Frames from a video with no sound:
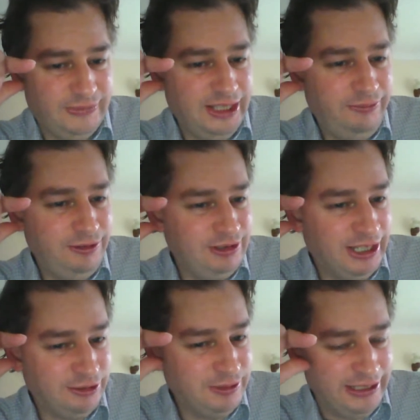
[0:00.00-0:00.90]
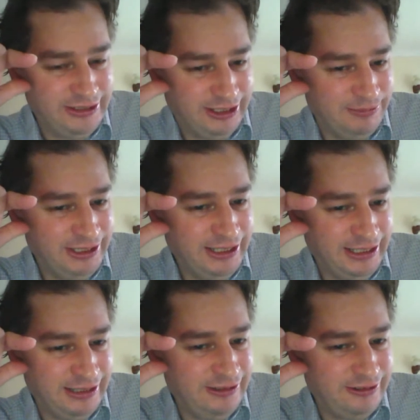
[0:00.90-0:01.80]
If you know where something
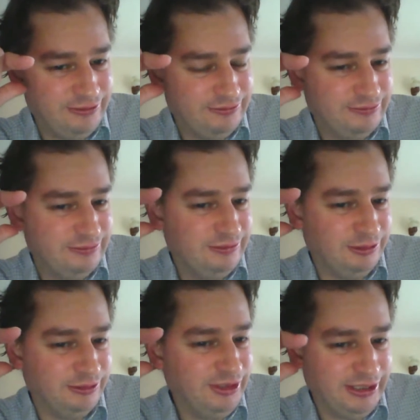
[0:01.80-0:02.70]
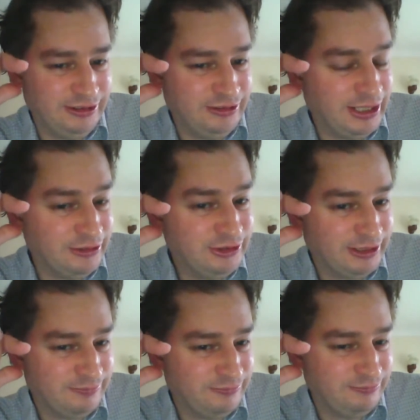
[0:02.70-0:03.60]
is, or you think you know
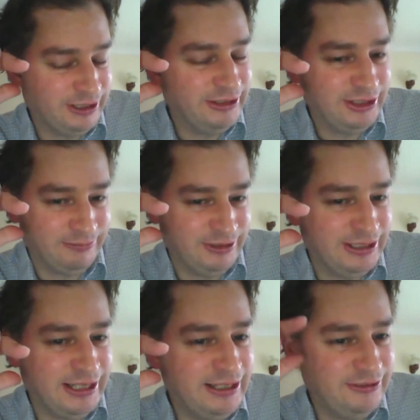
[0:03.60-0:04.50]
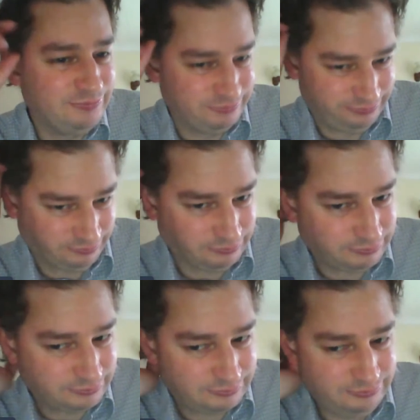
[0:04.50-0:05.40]
some where something is,
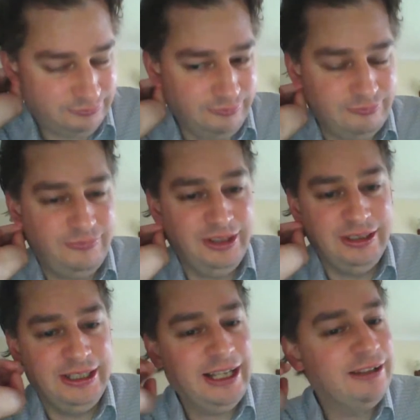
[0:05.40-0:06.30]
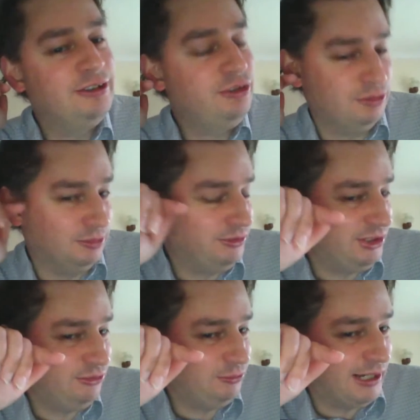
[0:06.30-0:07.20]
you're going to go the
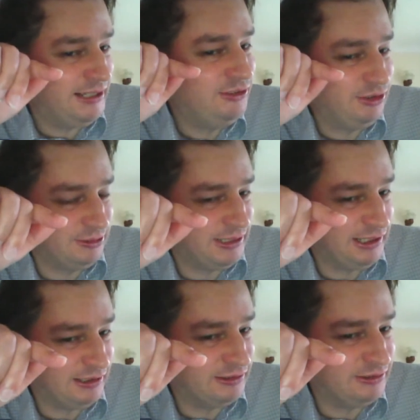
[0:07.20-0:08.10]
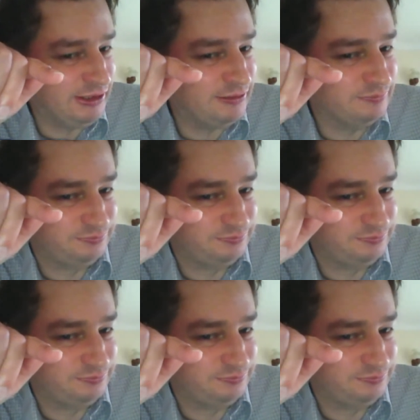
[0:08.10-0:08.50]
shortest way to it, aren't you?